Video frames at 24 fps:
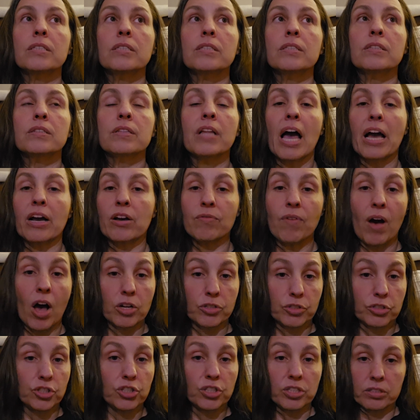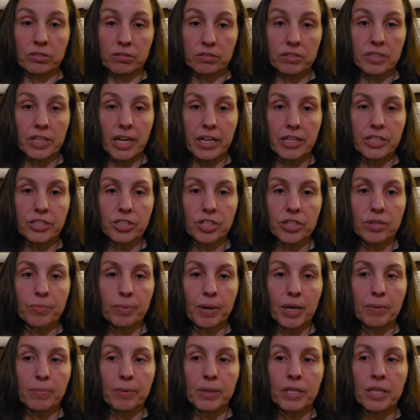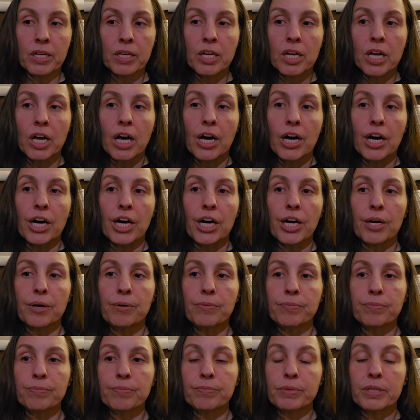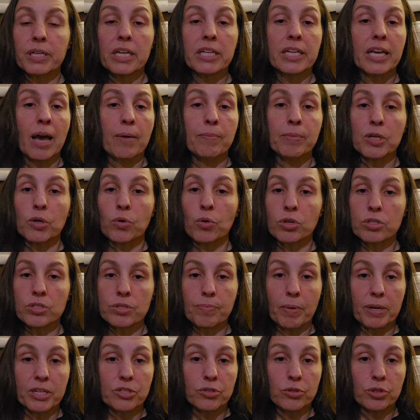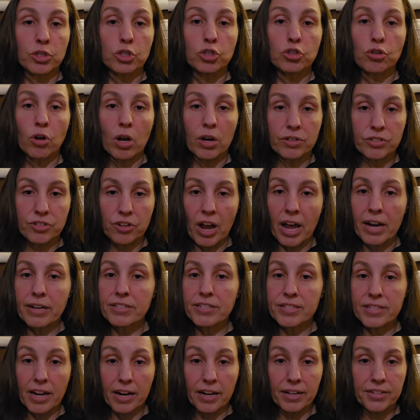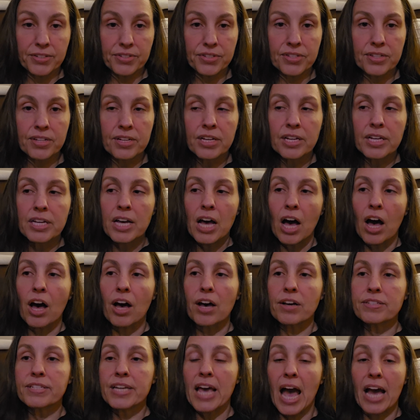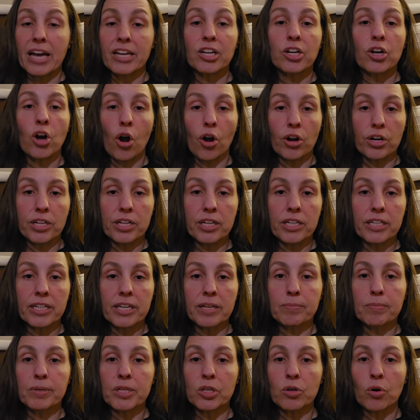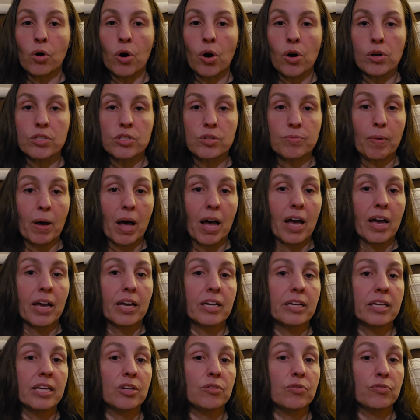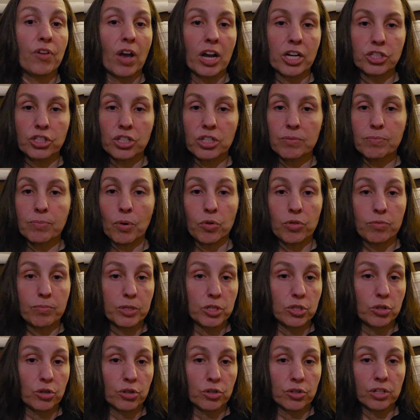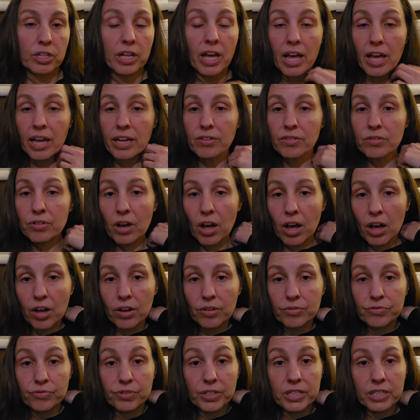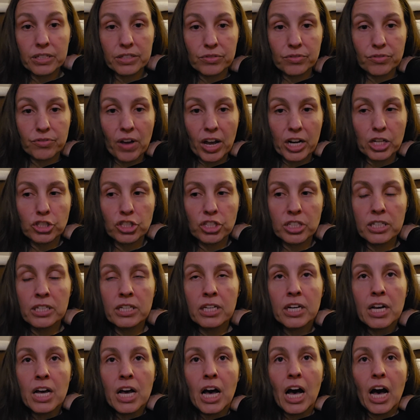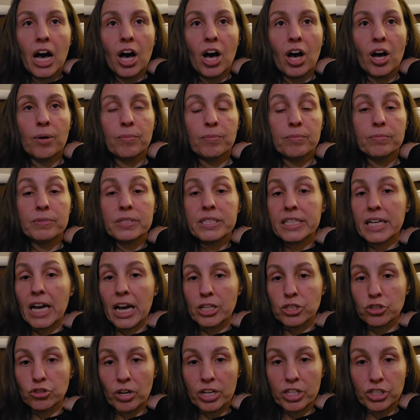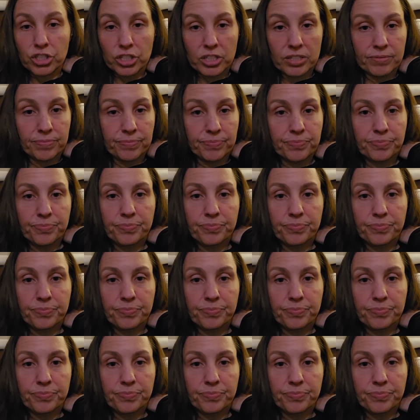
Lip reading: lack of oxygen getting to the baby. It can be caused by certain drugs or anesthetics. Tachycardia can be caused by infection, both maternal and fetal infection, dehydration,